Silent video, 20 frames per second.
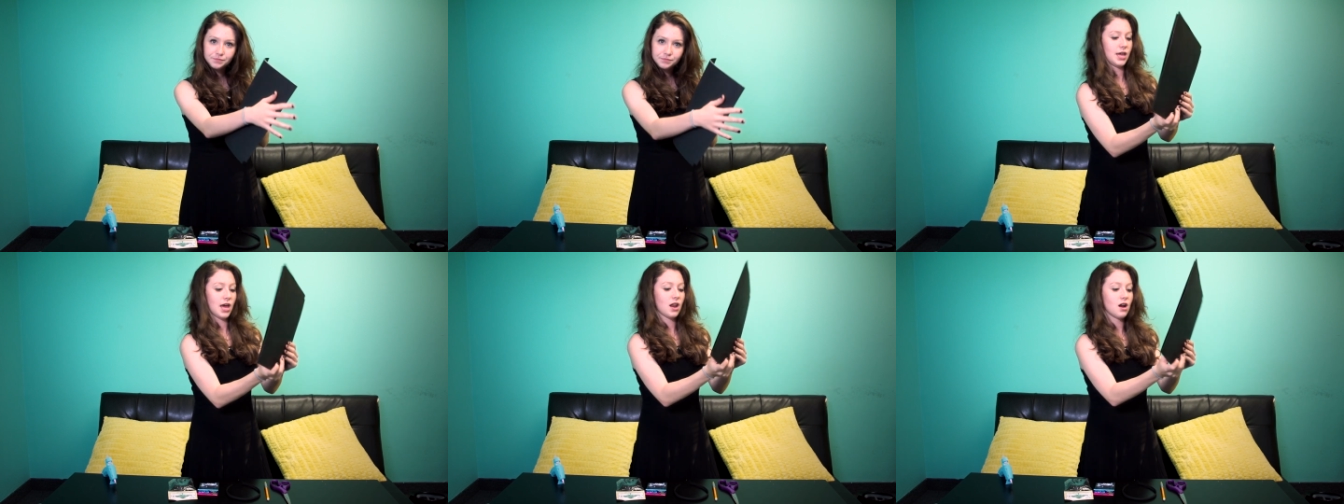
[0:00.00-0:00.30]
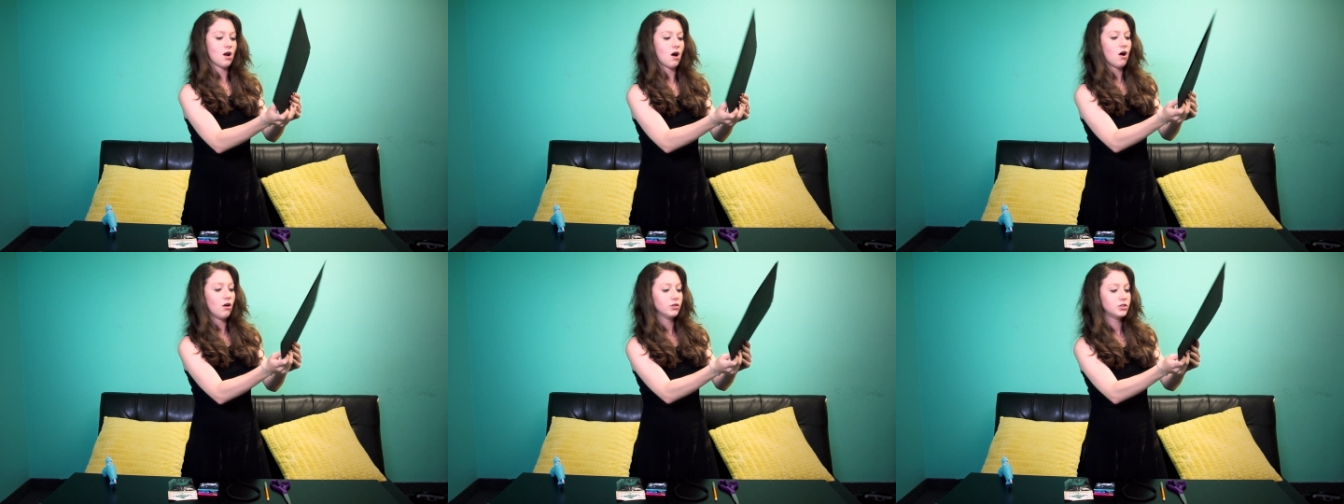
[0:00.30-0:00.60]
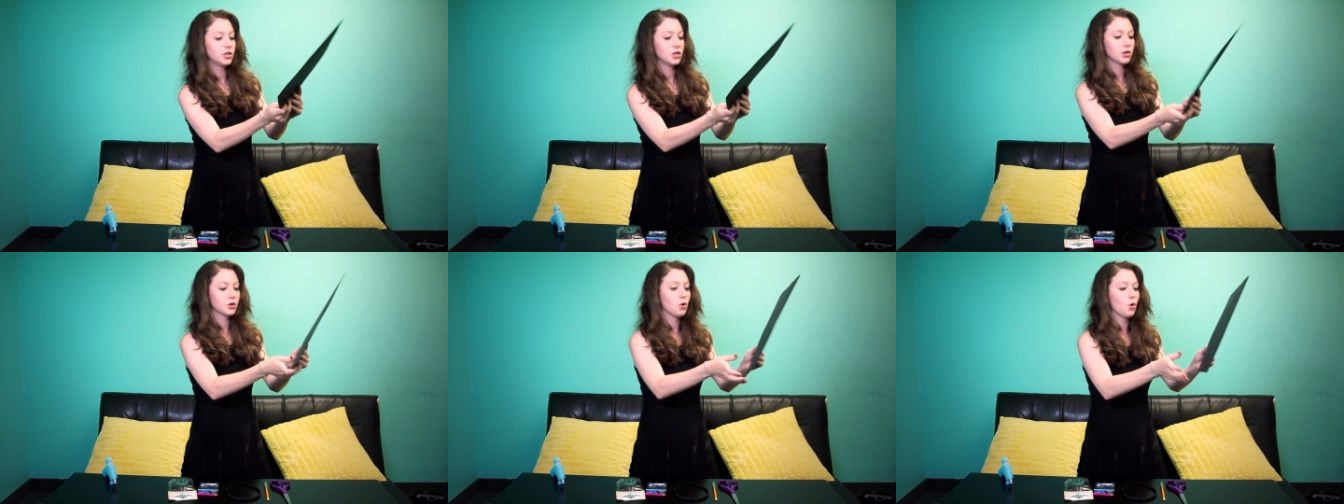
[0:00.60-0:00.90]
Get it all
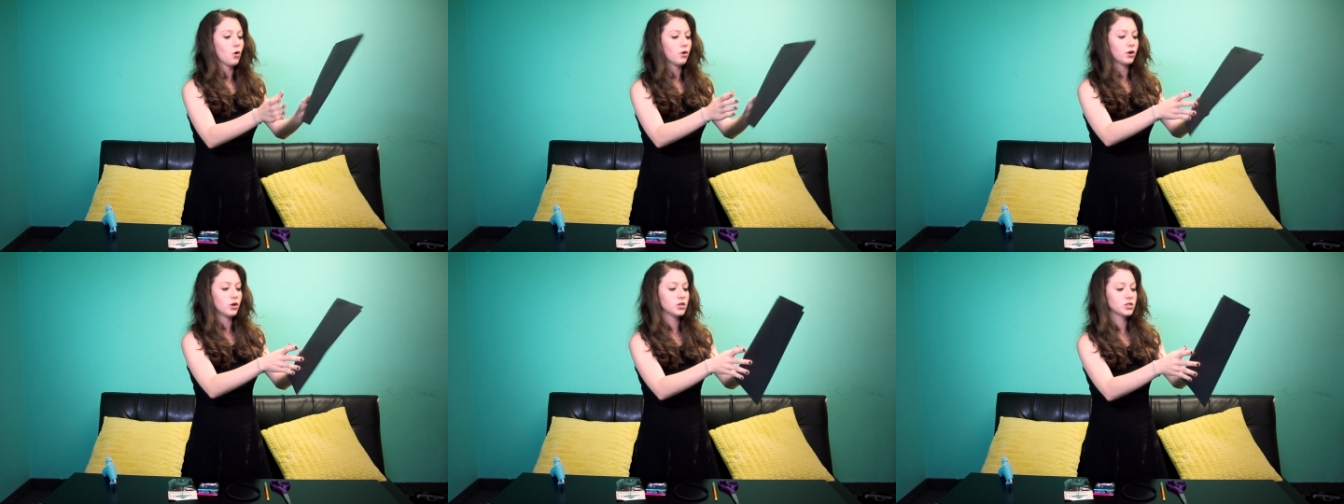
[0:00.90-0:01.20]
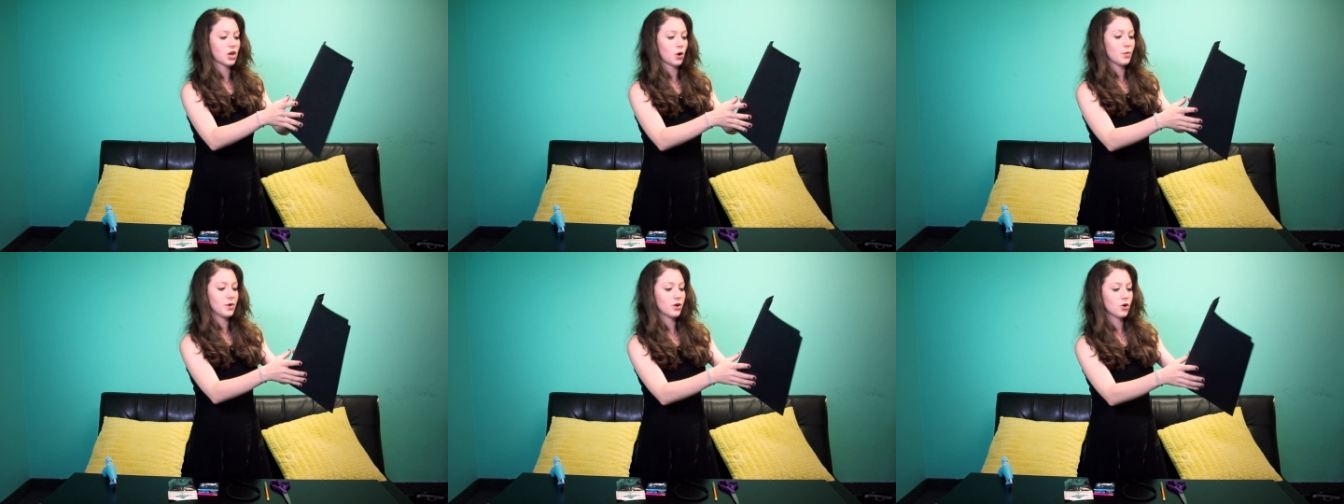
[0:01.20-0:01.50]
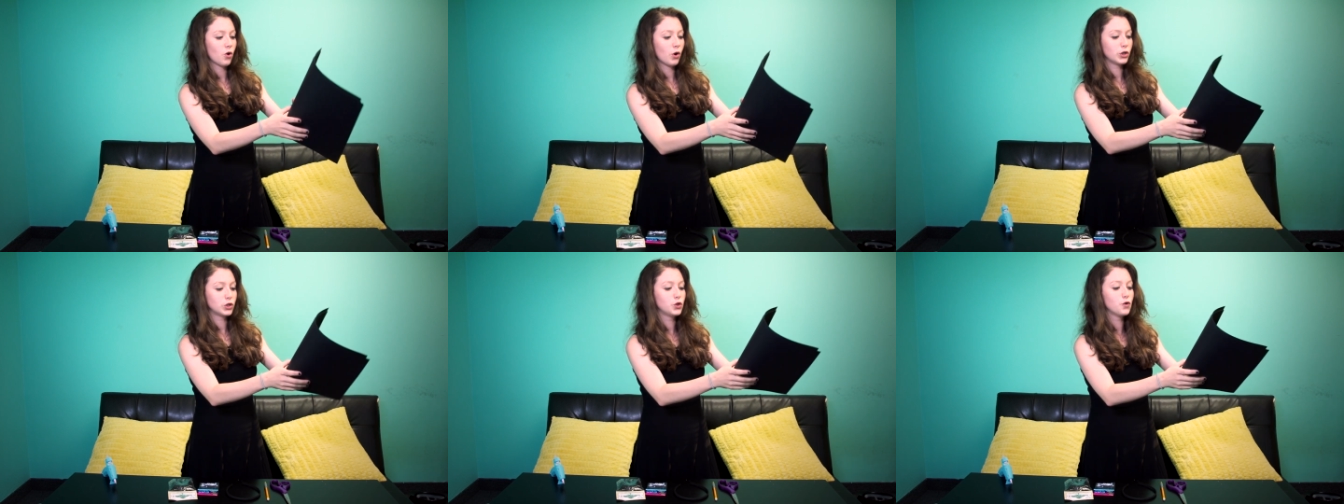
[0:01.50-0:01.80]
to the corners and we are
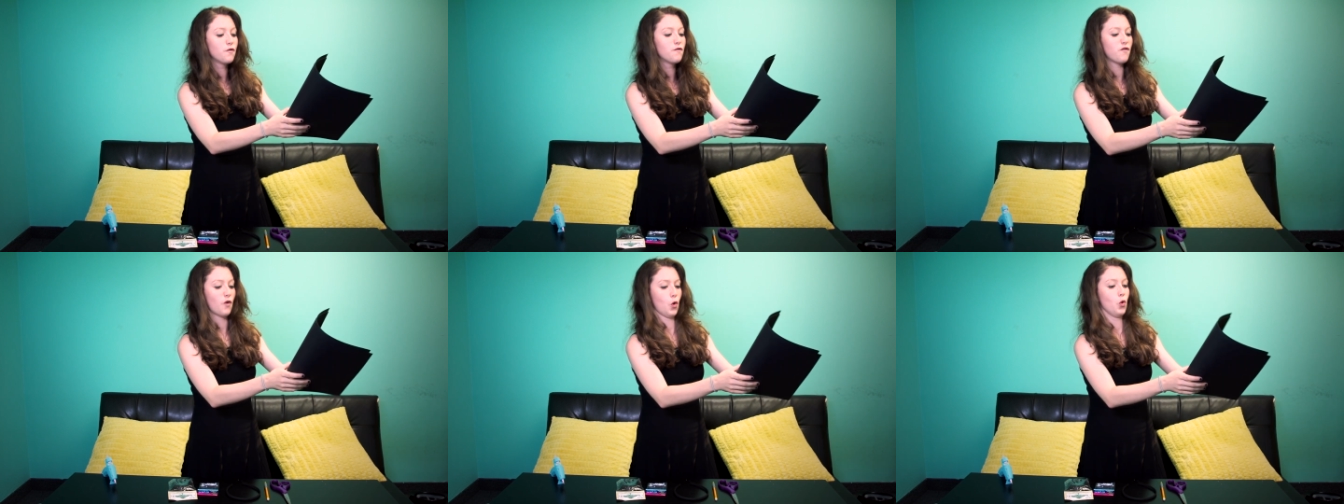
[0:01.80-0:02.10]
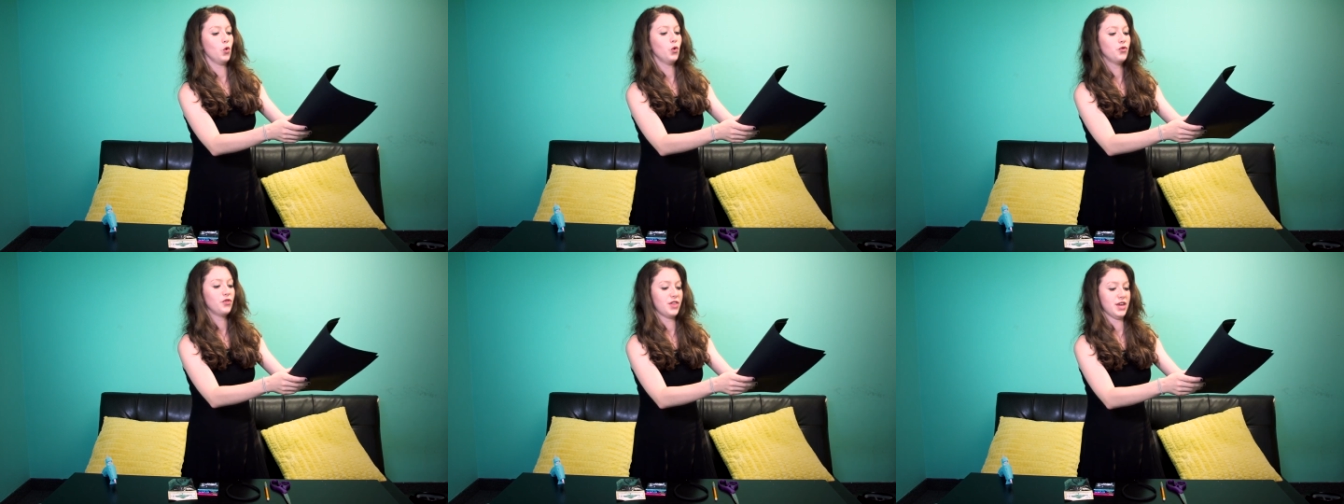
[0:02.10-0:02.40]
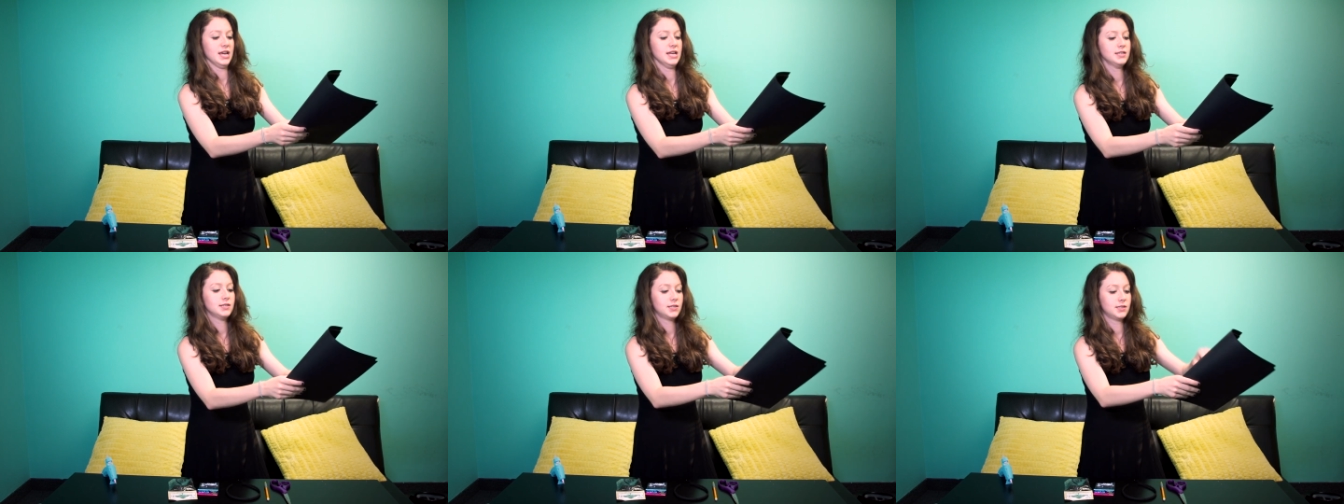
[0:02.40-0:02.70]
going to fold
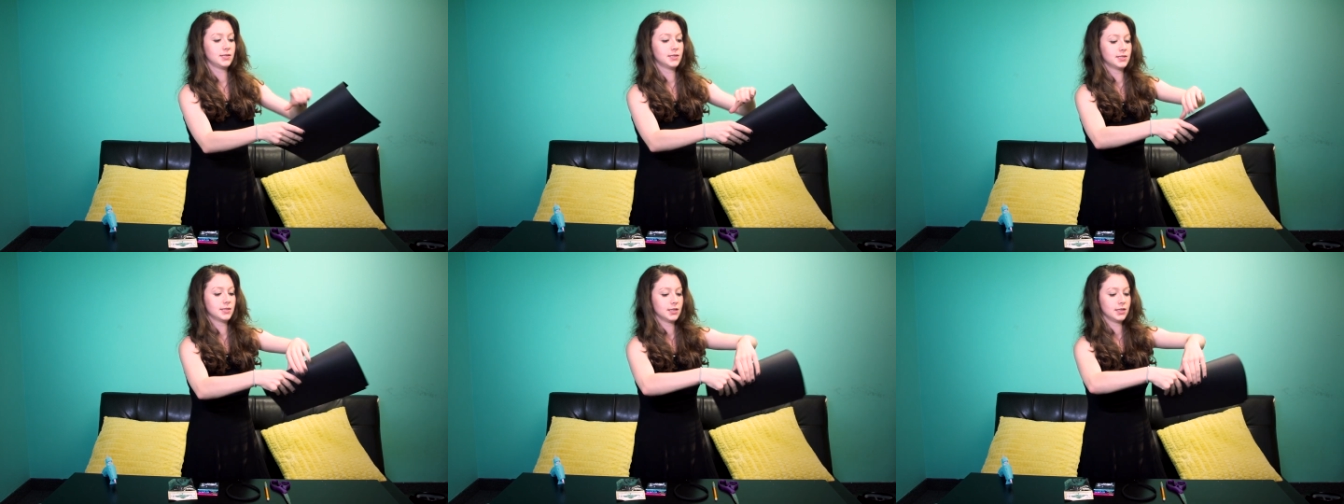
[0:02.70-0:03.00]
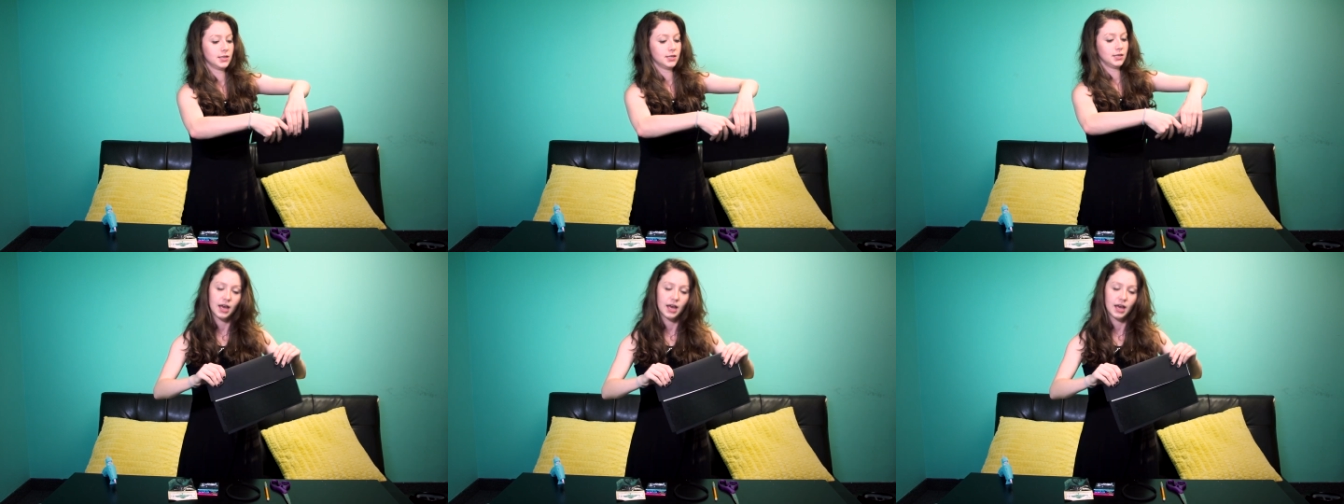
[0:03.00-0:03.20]
this.